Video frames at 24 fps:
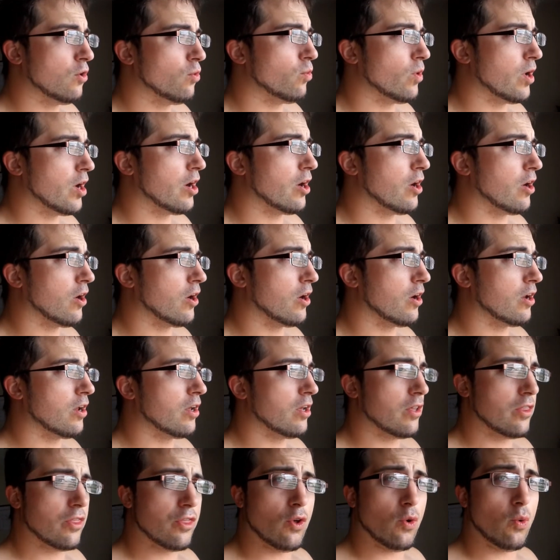
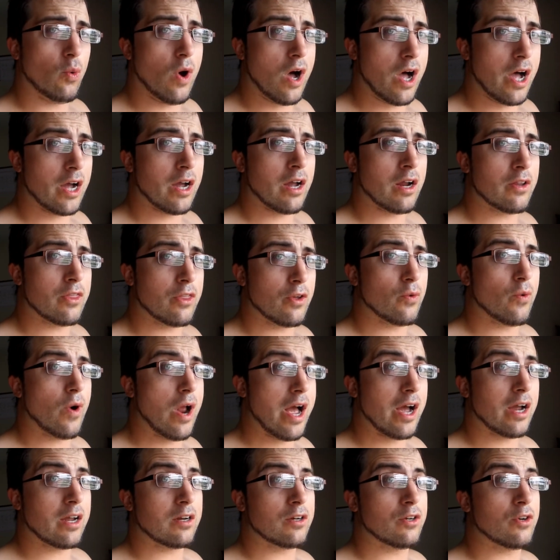where the
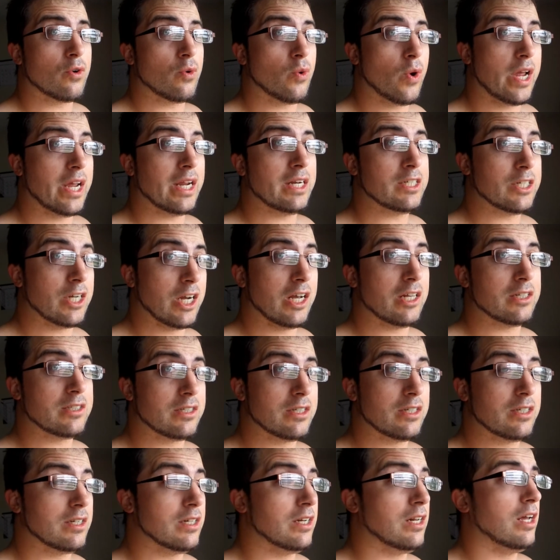Rock Dwayne
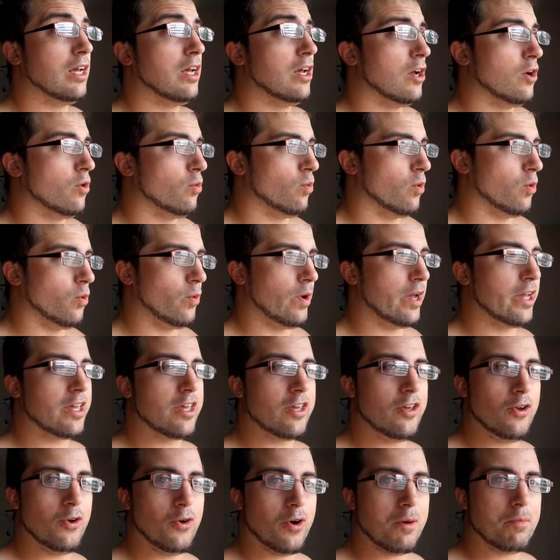Johnson will
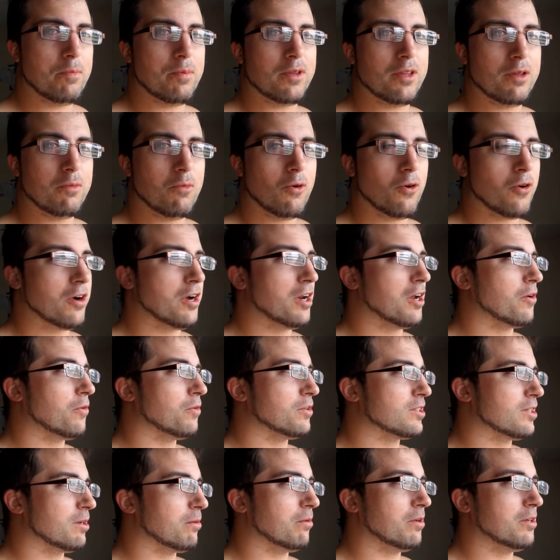wake you up in the morning
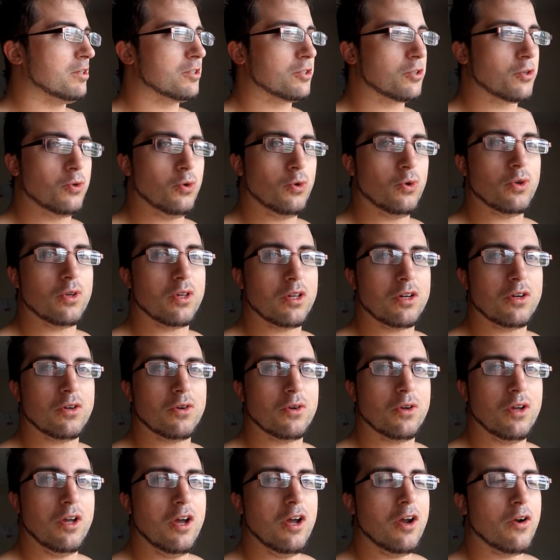with some of his cool
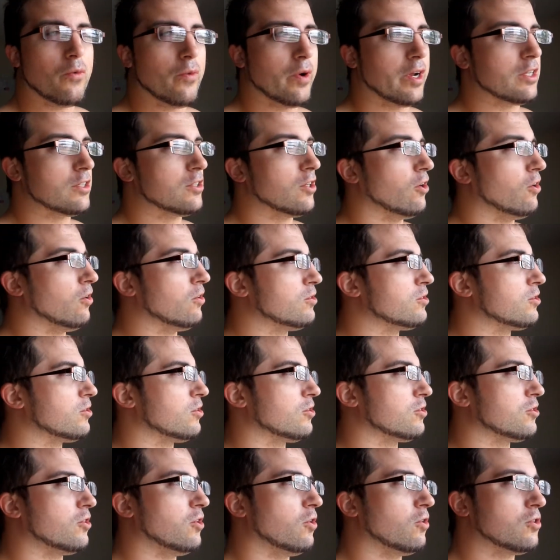little ringtones.
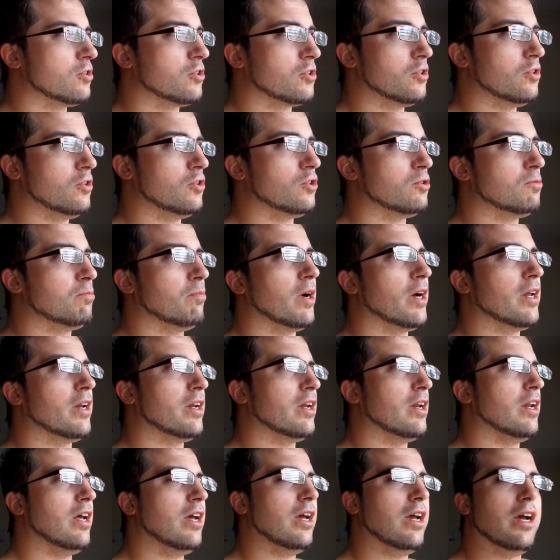There's no snooze
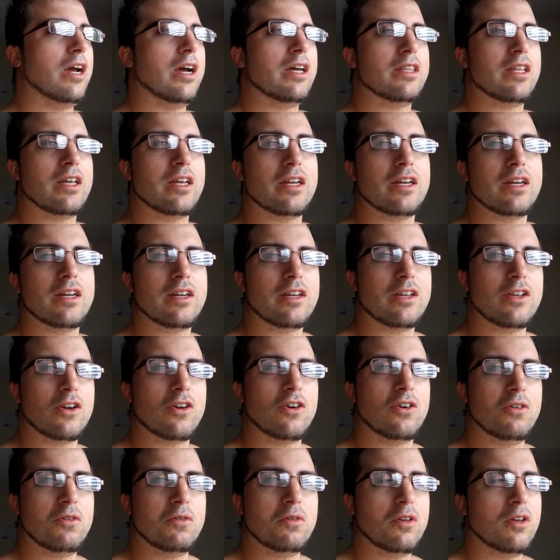button. And then, you
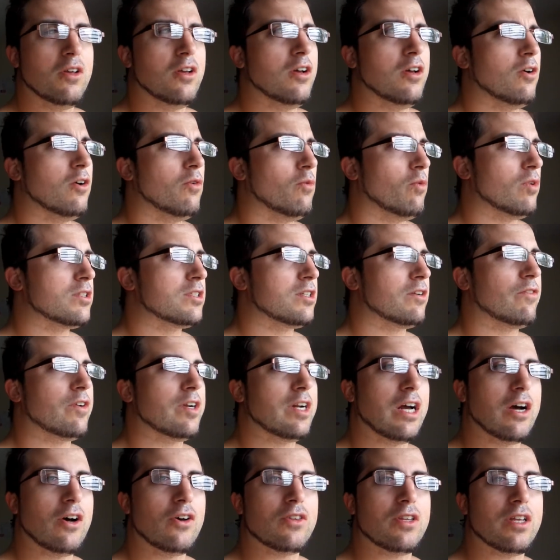know, once
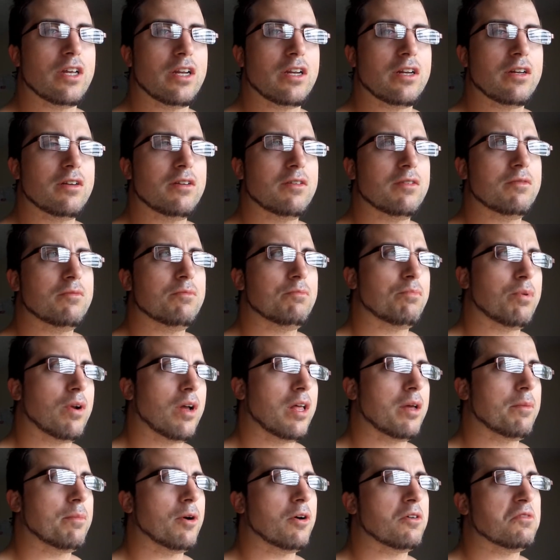every now and then,
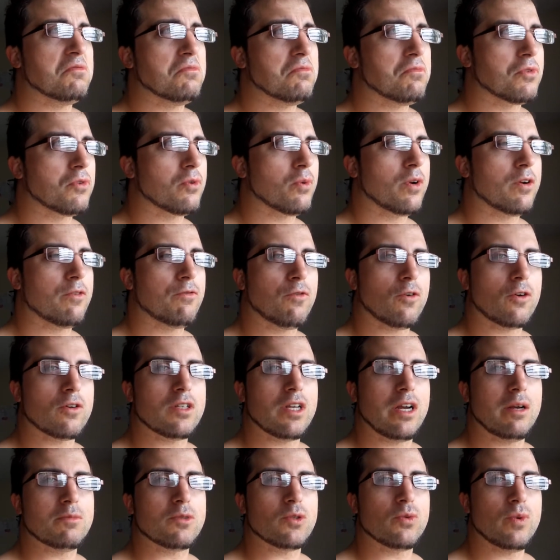probably about 3 to 4
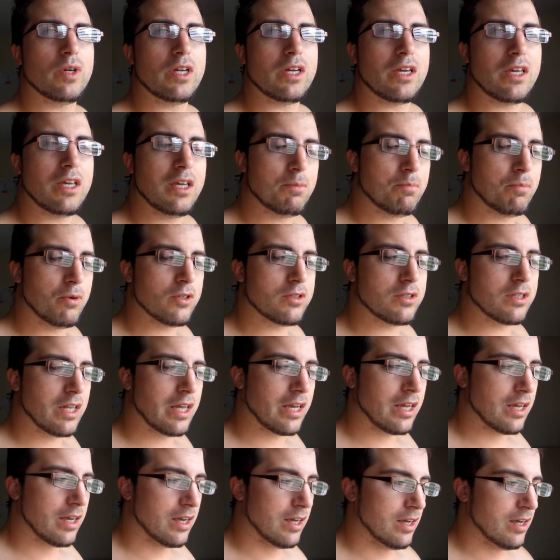times a week, he puts
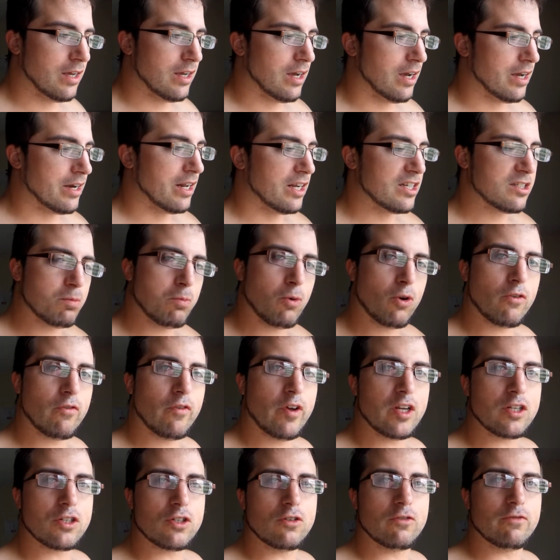like a nice
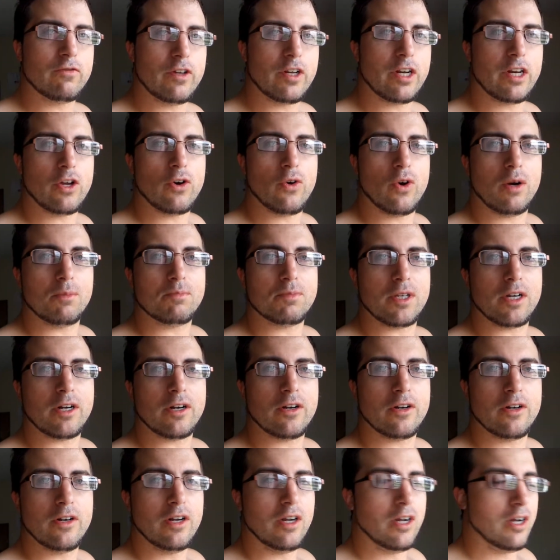motivational video up
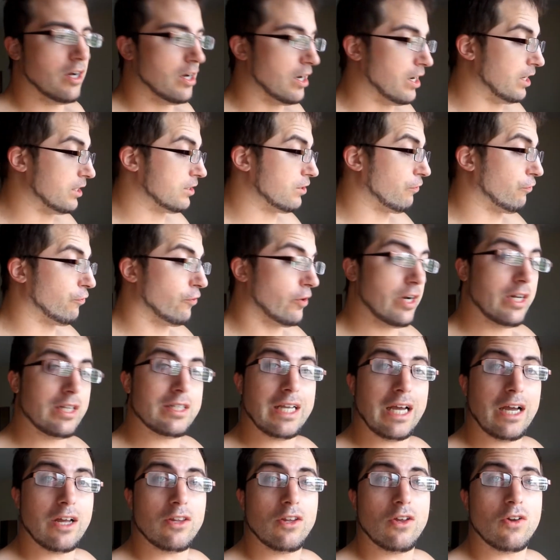there. It's free to
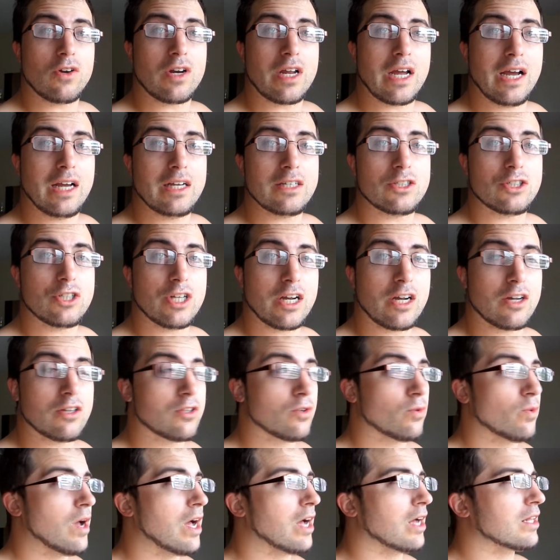download, guys. Check out
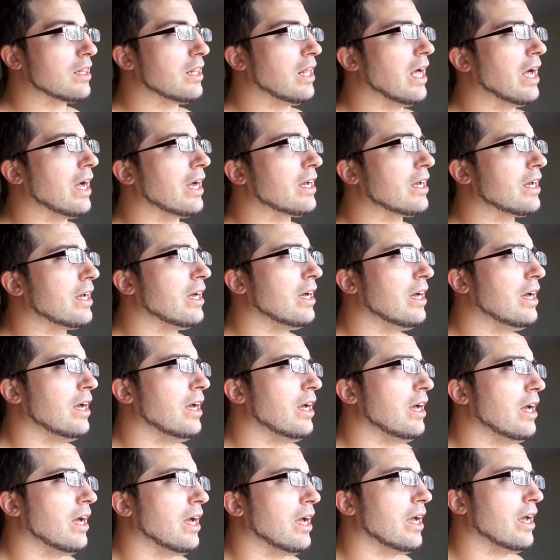the Rock Clock.
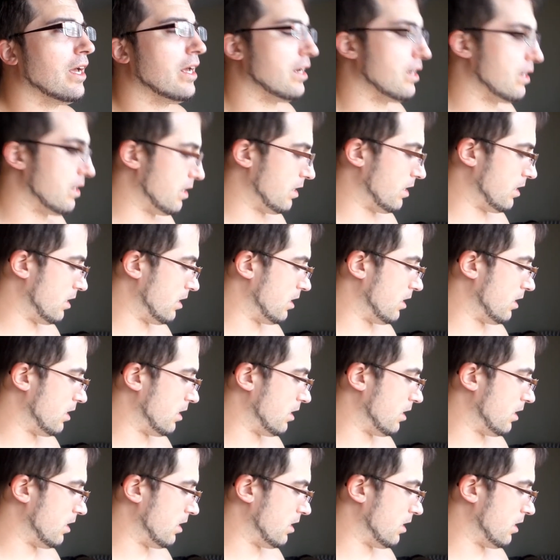And,